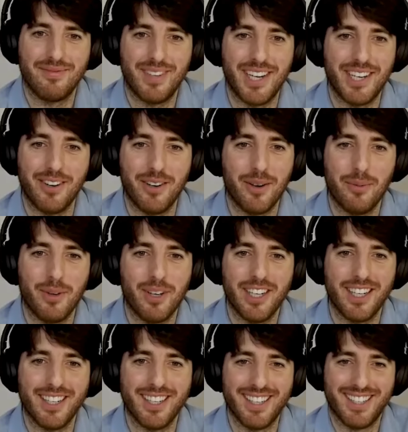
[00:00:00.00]
I don't know
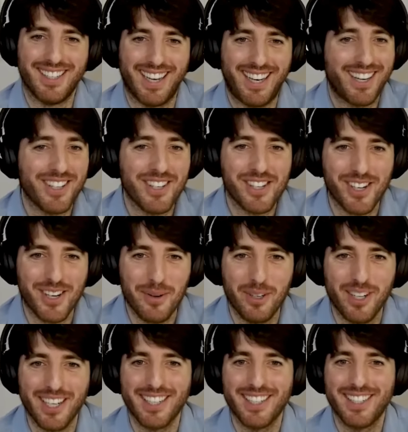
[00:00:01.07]
why. I couldn't tell you why.